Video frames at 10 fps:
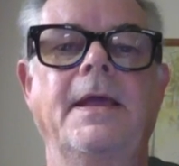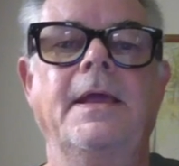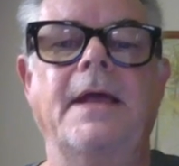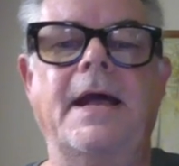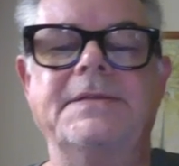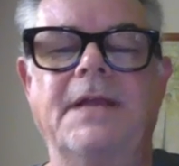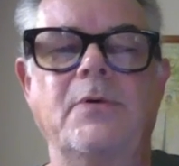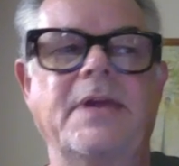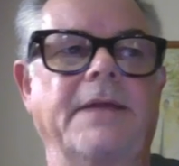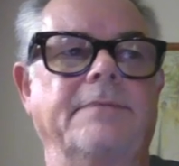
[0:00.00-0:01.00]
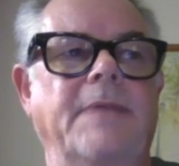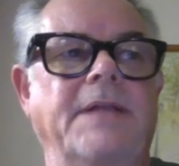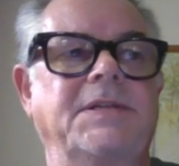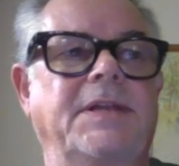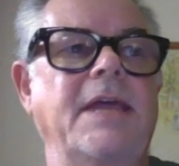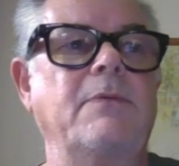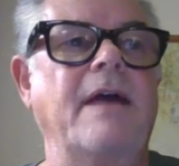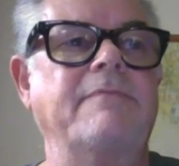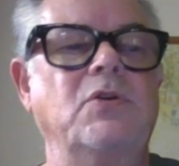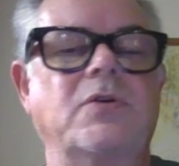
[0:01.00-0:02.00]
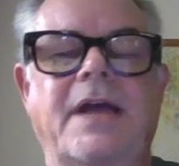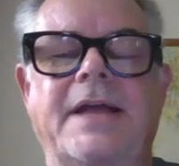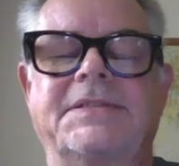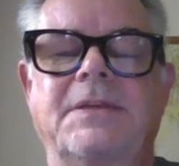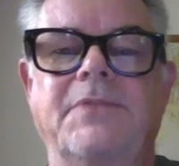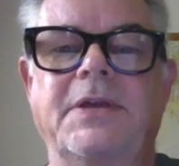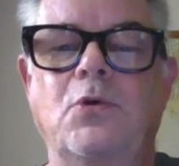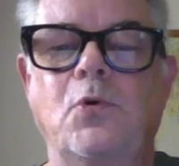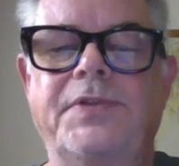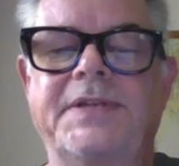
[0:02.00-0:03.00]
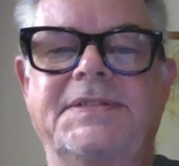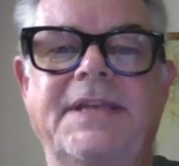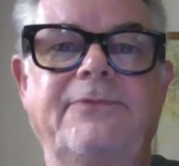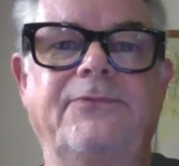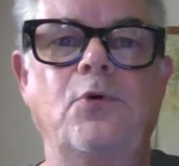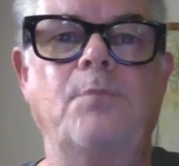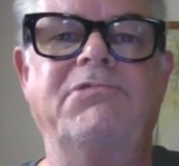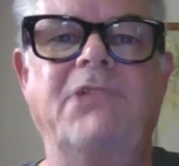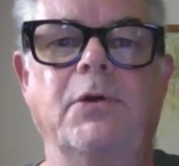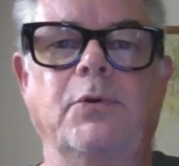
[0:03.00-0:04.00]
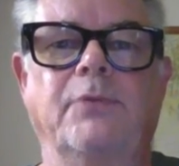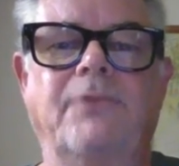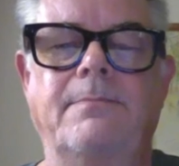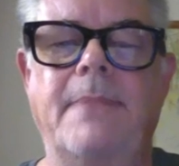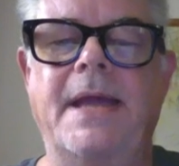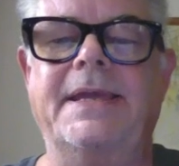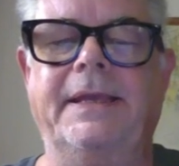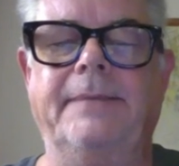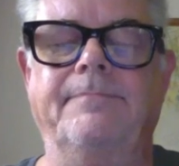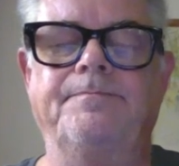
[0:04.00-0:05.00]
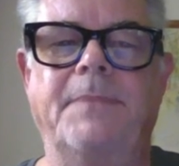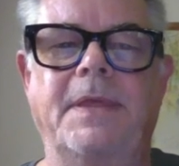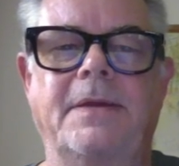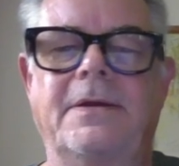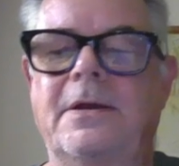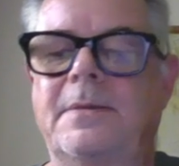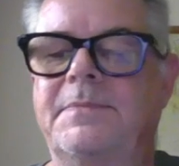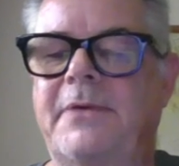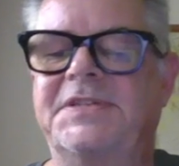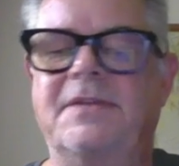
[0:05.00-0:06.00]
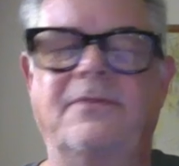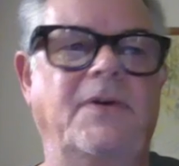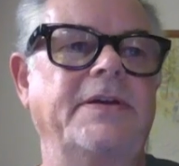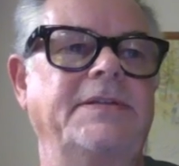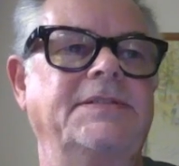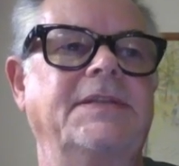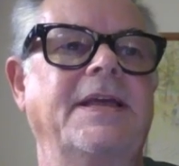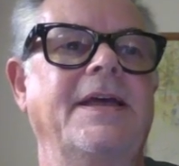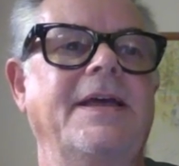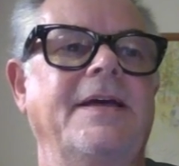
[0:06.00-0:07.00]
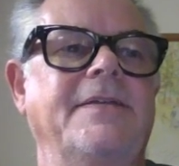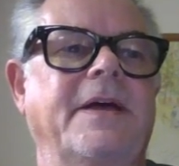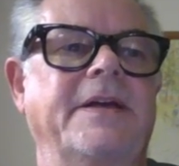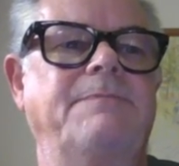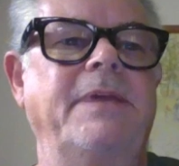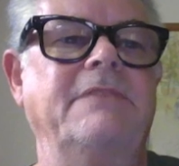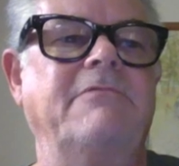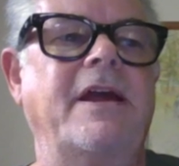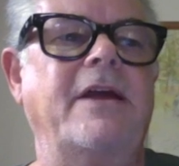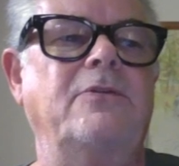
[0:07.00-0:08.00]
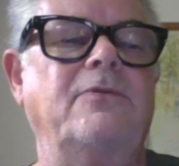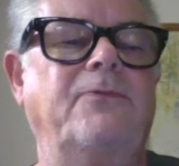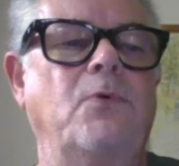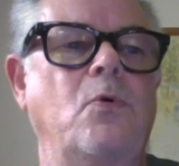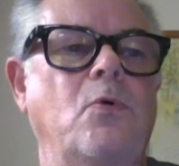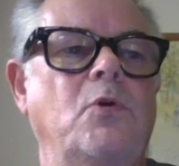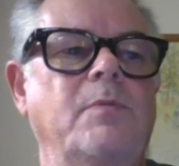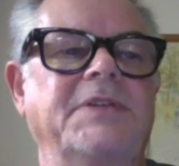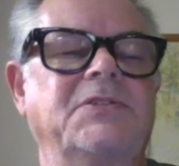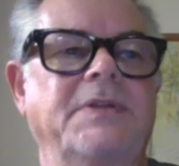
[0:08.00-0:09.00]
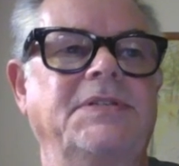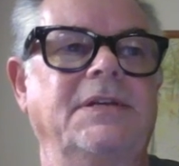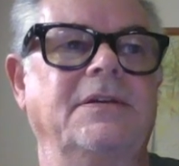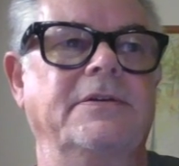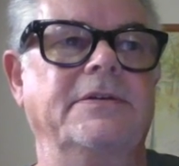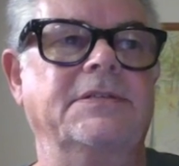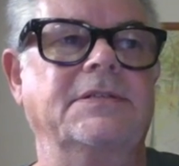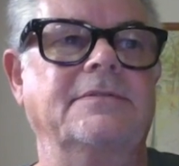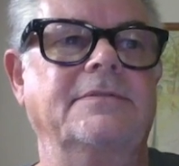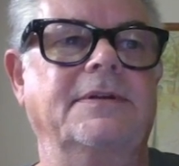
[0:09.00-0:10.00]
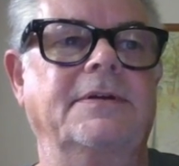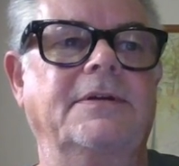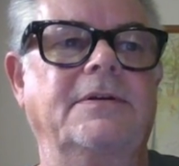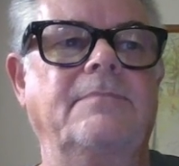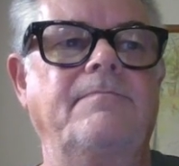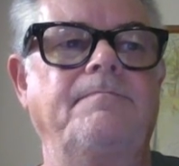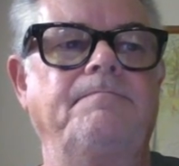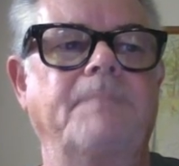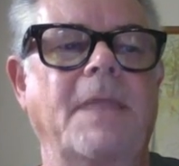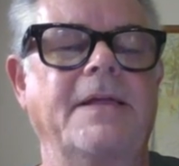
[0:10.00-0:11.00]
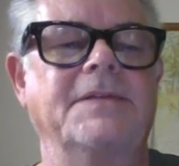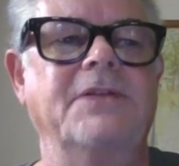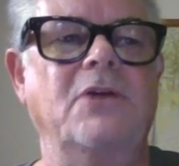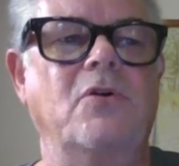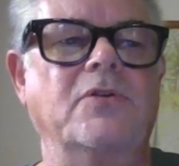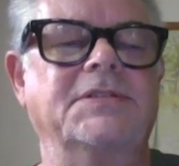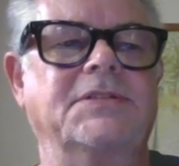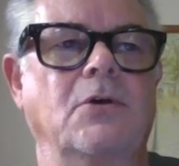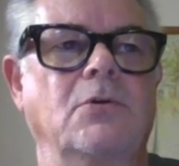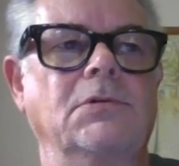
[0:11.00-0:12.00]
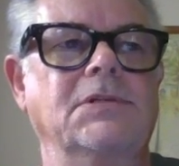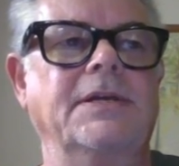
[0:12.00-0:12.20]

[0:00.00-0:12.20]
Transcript: And hello again, and today we're having a look at something called the C4 Pro from Mackie. Now it's a device that has been around for almost 20 years. It's no longer sold.